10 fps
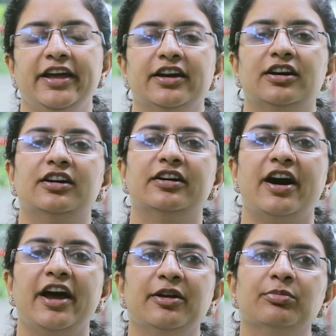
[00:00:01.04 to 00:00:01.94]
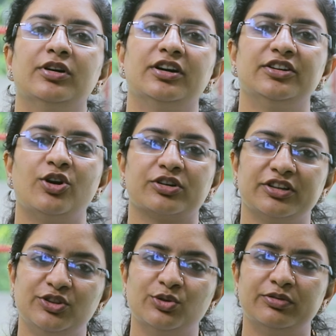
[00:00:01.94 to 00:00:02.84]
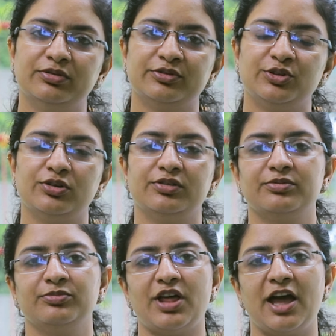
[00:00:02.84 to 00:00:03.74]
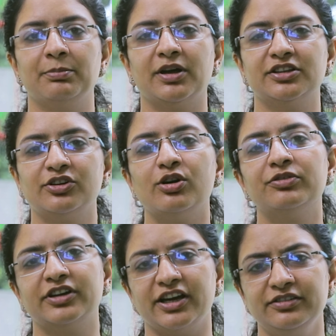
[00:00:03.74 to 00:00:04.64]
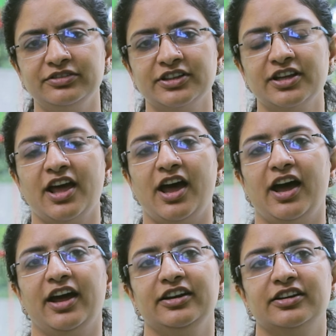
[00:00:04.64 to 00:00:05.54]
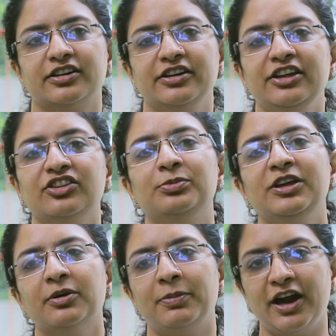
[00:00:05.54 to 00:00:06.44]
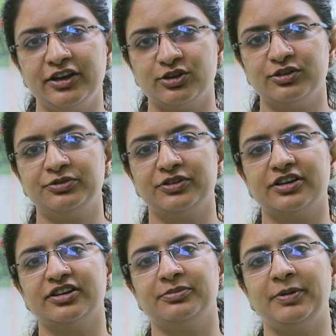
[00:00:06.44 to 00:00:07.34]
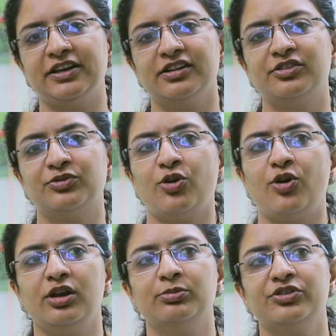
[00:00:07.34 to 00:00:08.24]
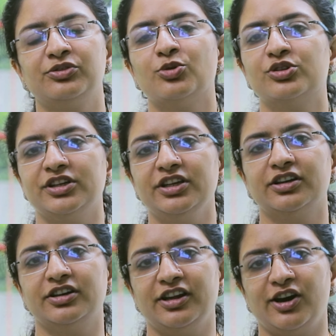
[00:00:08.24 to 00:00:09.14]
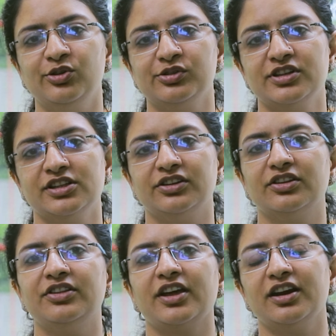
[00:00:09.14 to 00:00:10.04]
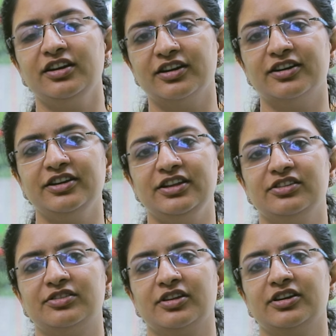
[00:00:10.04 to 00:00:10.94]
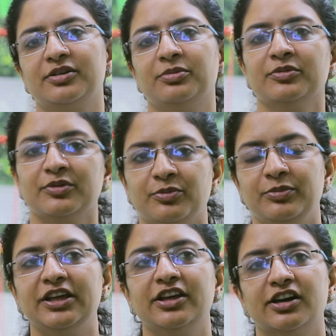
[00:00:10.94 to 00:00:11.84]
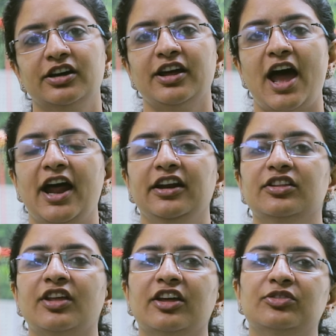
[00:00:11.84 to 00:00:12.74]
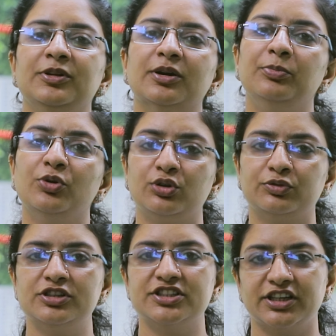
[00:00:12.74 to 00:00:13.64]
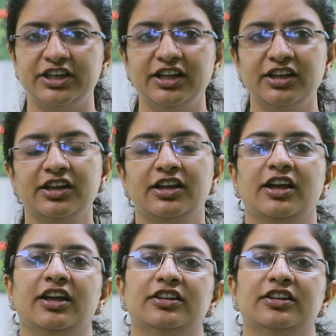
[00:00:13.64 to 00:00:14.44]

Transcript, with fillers: Hi, uh, I'm uh, Dr. Hindu. I'm mother of Garv and uh, he's been a part of uh, Petals for almost more than a year now. This is the second year he's uh, being here and it has been a beautiful journey.